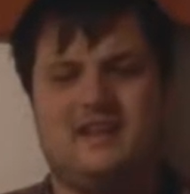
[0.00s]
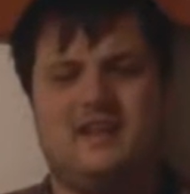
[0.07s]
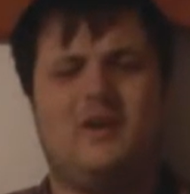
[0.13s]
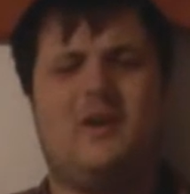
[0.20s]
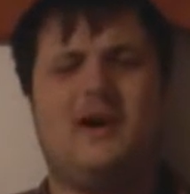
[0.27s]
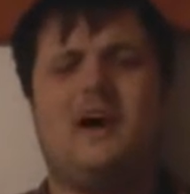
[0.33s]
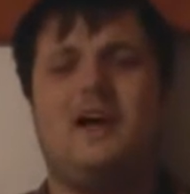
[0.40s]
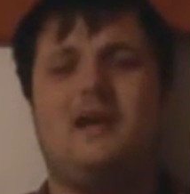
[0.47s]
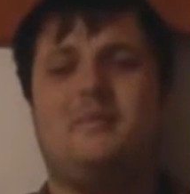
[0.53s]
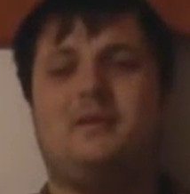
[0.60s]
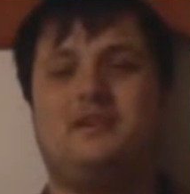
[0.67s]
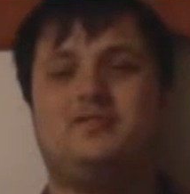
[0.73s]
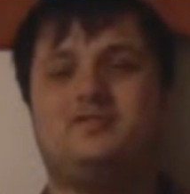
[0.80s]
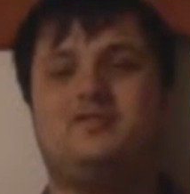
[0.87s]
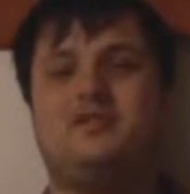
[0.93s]
Now, I
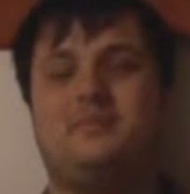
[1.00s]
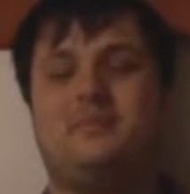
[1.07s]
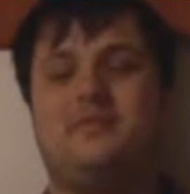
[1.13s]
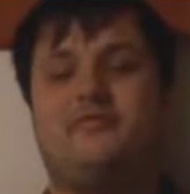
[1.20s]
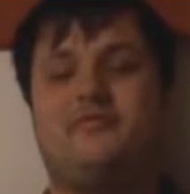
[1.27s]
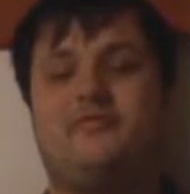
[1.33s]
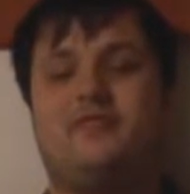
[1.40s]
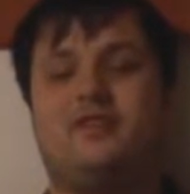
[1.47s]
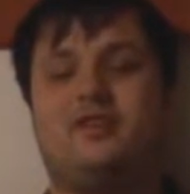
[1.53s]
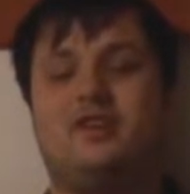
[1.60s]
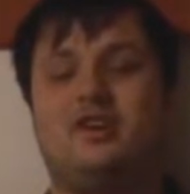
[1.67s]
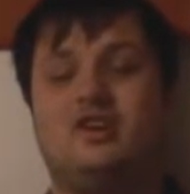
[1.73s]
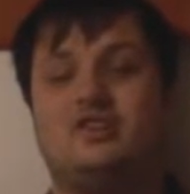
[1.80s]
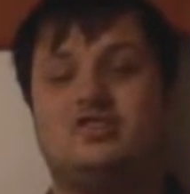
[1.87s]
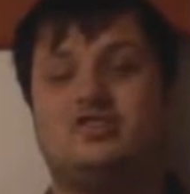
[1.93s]
personally
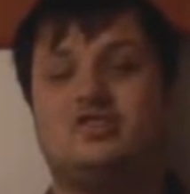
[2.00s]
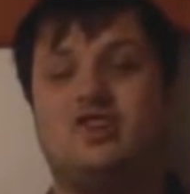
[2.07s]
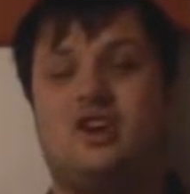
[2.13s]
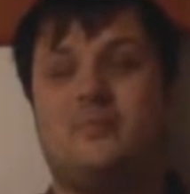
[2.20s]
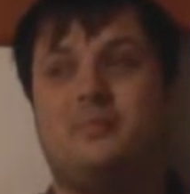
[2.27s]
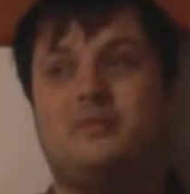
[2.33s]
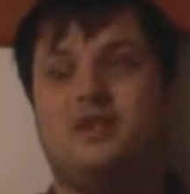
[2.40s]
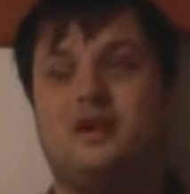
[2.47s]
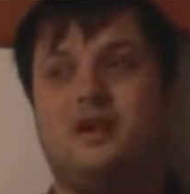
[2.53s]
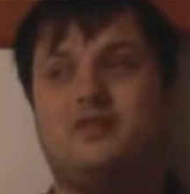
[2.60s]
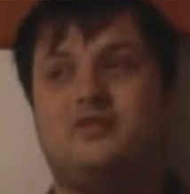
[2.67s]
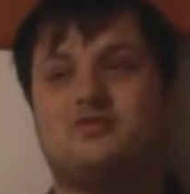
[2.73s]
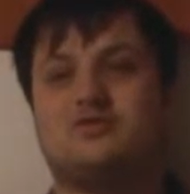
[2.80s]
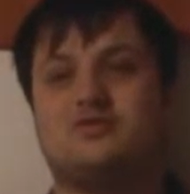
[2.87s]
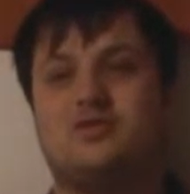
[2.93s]
prefer
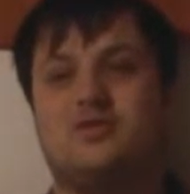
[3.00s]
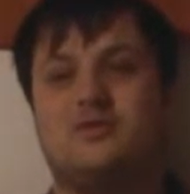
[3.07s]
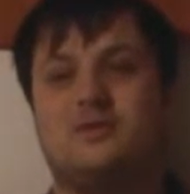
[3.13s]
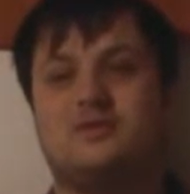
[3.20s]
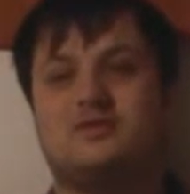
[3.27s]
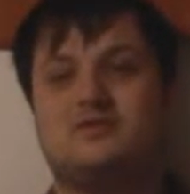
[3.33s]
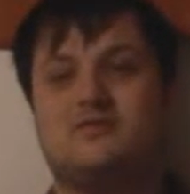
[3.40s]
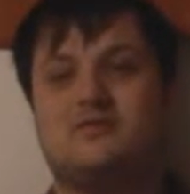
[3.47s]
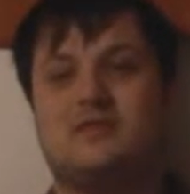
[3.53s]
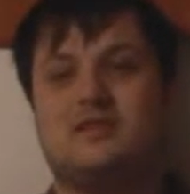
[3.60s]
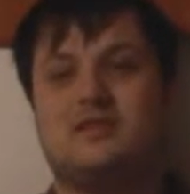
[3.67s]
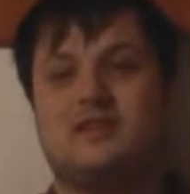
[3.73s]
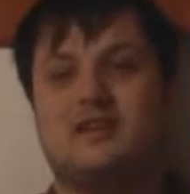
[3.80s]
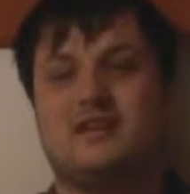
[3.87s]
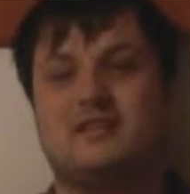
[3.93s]
subtitles over
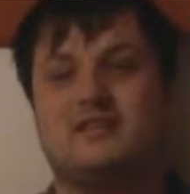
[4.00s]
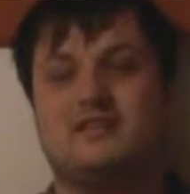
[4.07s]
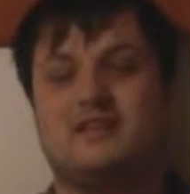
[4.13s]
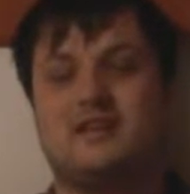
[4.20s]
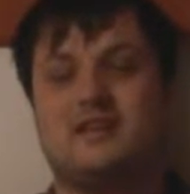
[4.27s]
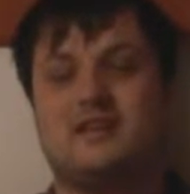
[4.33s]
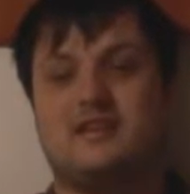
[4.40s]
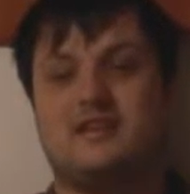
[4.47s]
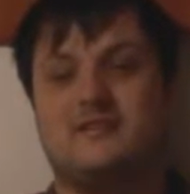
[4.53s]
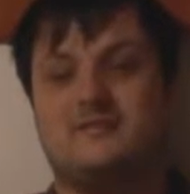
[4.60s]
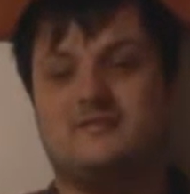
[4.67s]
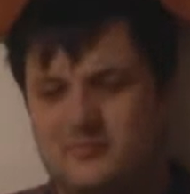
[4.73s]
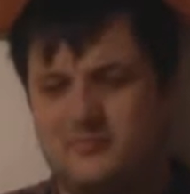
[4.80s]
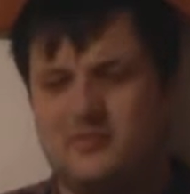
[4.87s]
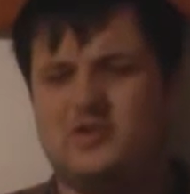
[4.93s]
someone translating,
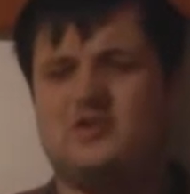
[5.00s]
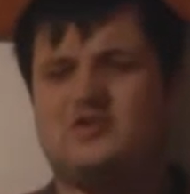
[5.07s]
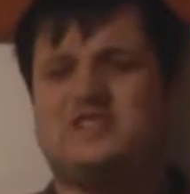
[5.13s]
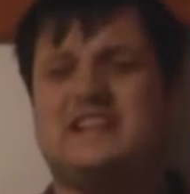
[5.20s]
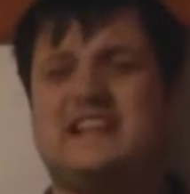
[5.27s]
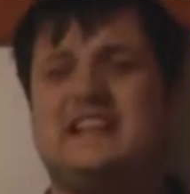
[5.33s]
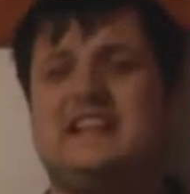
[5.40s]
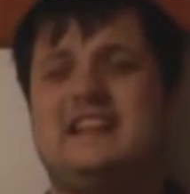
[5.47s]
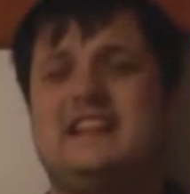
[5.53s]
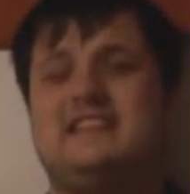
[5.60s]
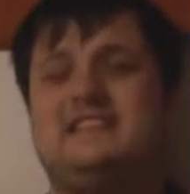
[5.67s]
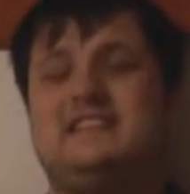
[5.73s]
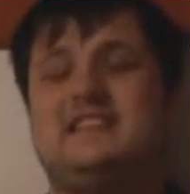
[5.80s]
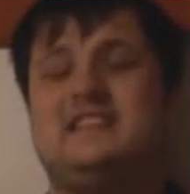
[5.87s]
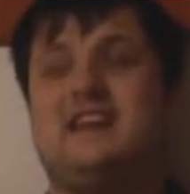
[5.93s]
because at
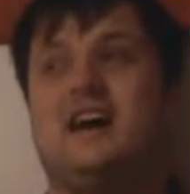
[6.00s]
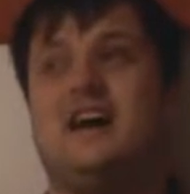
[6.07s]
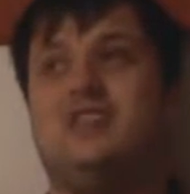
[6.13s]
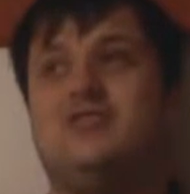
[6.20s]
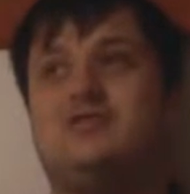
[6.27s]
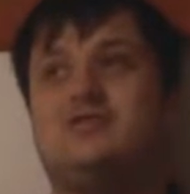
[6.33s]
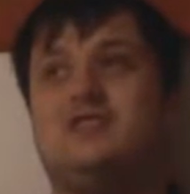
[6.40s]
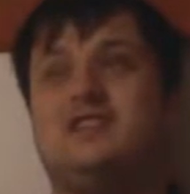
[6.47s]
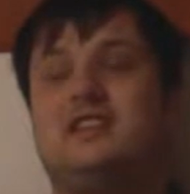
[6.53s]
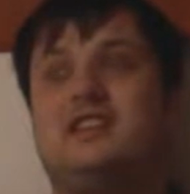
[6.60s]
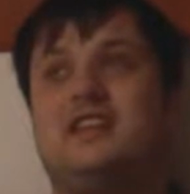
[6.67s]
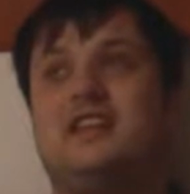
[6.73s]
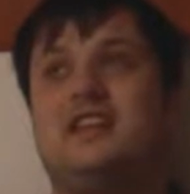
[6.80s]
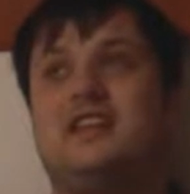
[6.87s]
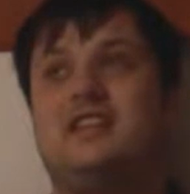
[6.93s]
least that doesn't
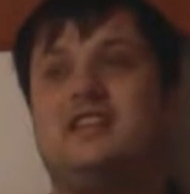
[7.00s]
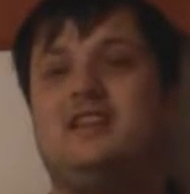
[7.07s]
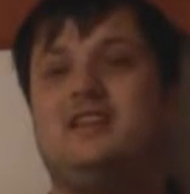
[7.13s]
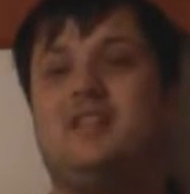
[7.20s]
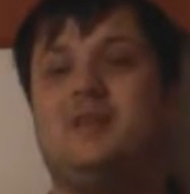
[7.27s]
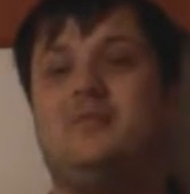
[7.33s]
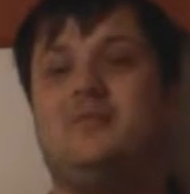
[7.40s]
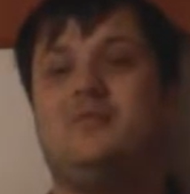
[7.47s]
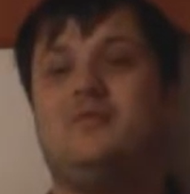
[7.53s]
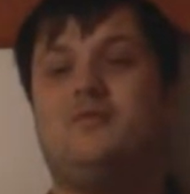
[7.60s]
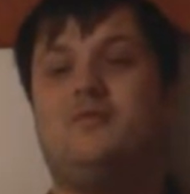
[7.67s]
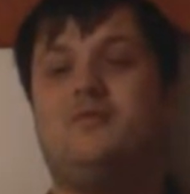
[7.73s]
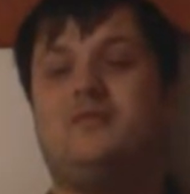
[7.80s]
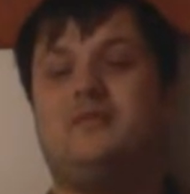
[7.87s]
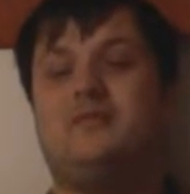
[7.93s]
lengthen the
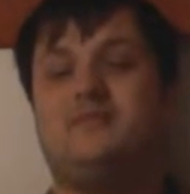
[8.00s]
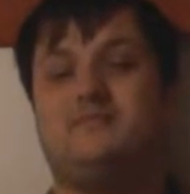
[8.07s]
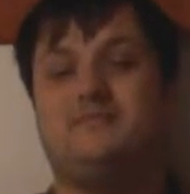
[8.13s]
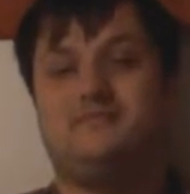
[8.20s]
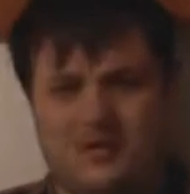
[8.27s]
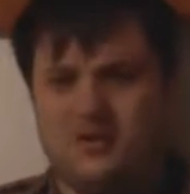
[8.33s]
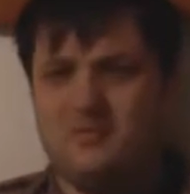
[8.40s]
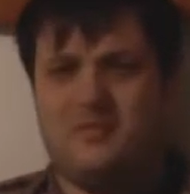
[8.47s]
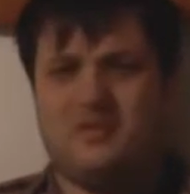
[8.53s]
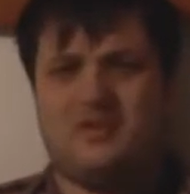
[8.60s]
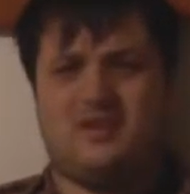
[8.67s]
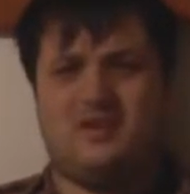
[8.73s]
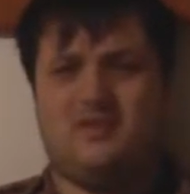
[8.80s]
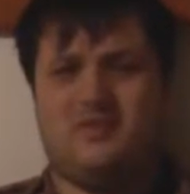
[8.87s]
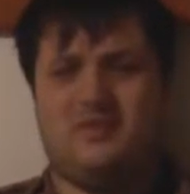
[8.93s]
movie.
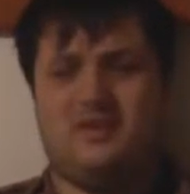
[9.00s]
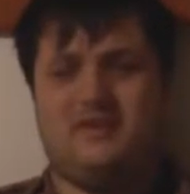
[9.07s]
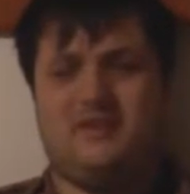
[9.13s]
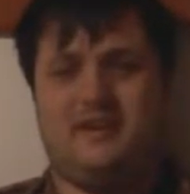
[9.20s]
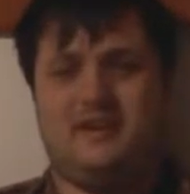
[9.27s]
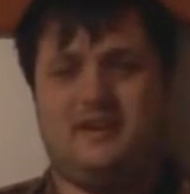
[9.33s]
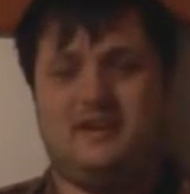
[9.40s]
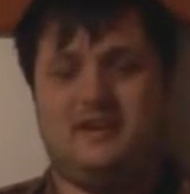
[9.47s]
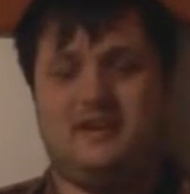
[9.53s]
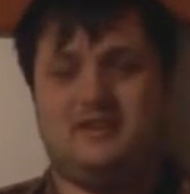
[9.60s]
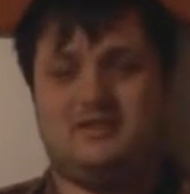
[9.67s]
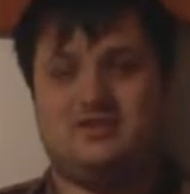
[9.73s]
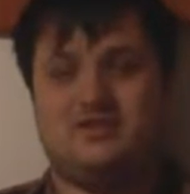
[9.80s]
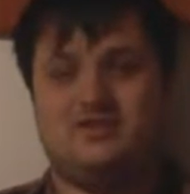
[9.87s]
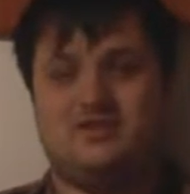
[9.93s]
But I don't have real
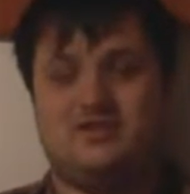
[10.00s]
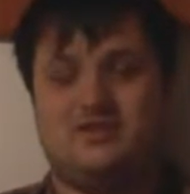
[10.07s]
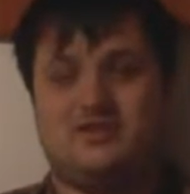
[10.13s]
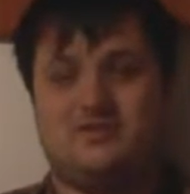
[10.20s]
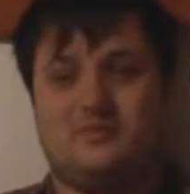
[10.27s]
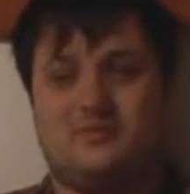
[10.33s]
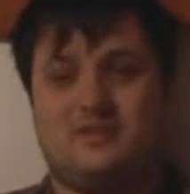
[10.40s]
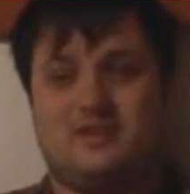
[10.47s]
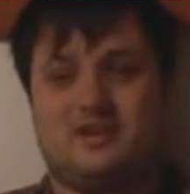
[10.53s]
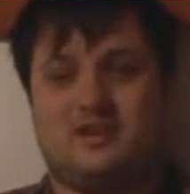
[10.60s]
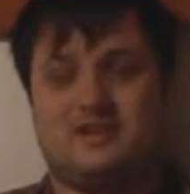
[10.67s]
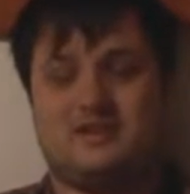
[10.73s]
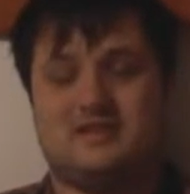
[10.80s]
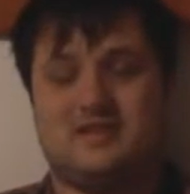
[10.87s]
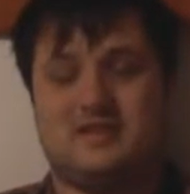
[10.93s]
issues with someone
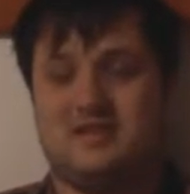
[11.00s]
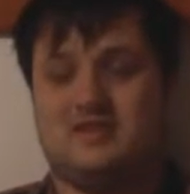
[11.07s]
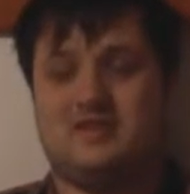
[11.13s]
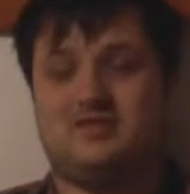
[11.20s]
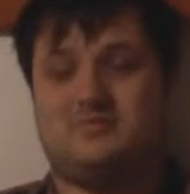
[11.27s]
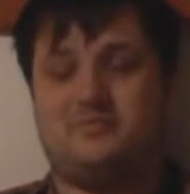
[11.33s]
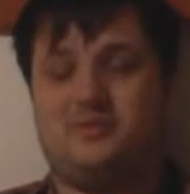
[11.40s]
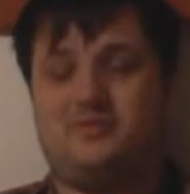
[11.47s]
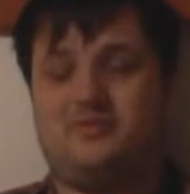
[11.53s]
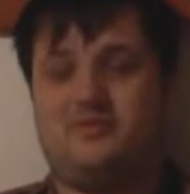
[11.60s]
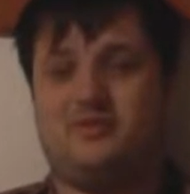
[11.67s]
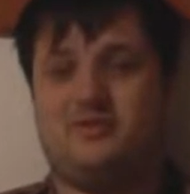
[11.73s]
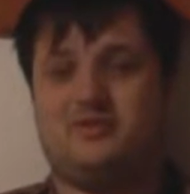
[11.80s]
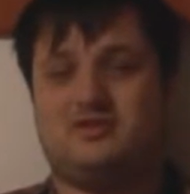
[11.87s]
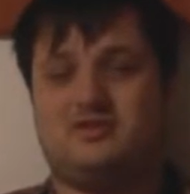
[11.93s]
translating. I just
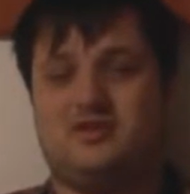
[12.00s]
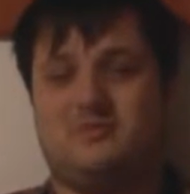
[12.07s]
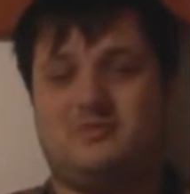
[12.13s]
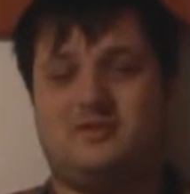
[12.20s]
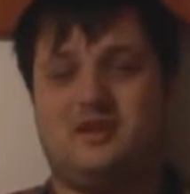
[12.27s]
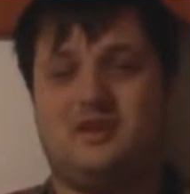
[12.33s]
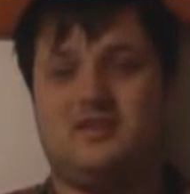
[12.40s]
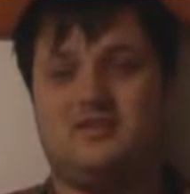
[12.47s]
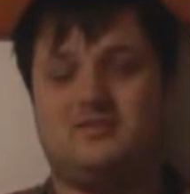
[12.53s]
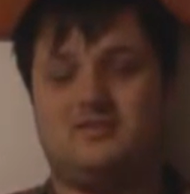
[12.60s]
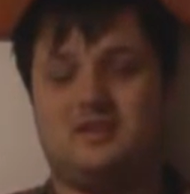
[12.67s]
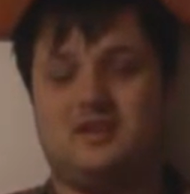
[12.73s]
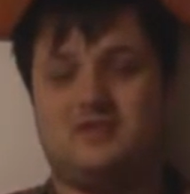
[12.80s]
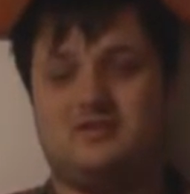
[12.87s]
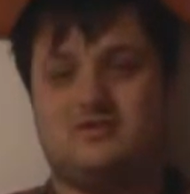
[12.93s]
prefer
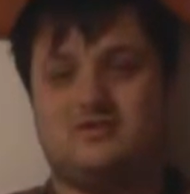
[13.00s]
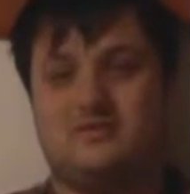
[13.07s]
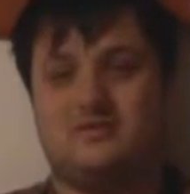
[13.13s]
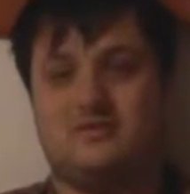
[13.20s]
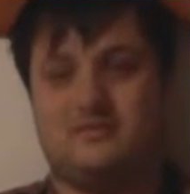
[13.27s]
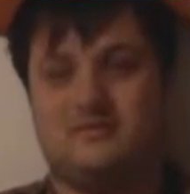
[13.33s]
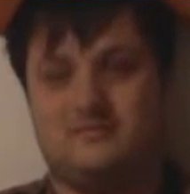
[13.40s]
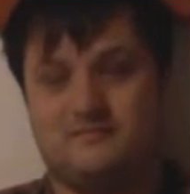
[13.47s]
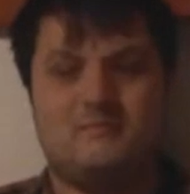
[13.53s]
subtitles, that's all.